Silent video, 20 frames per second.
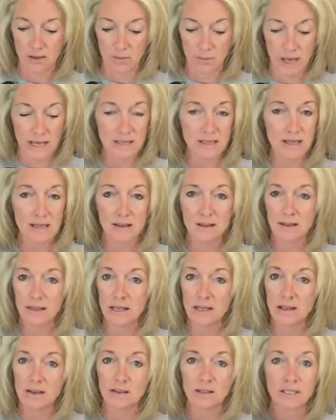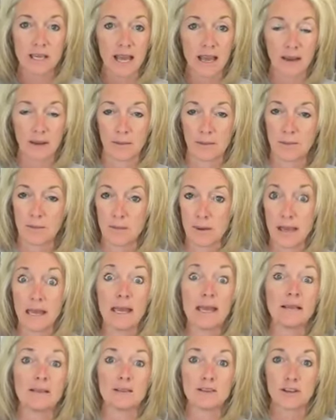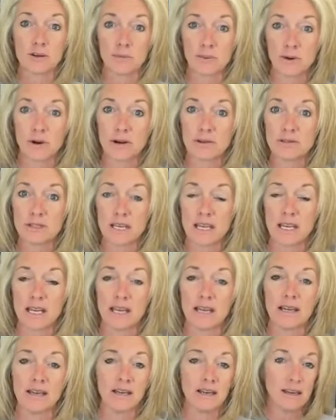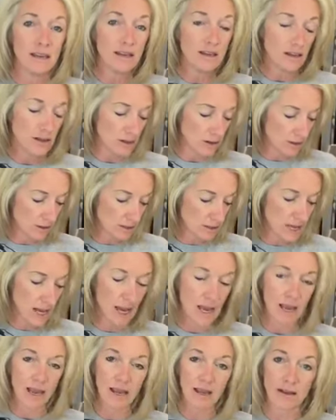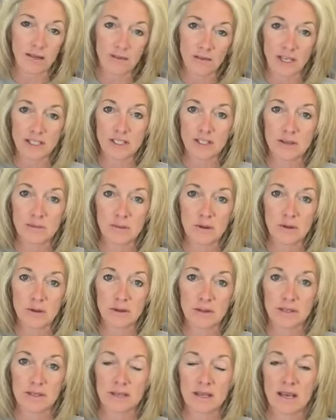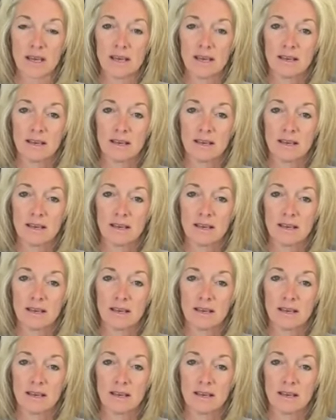Basically, you'll take a meat, your protein, you'll take vegetables,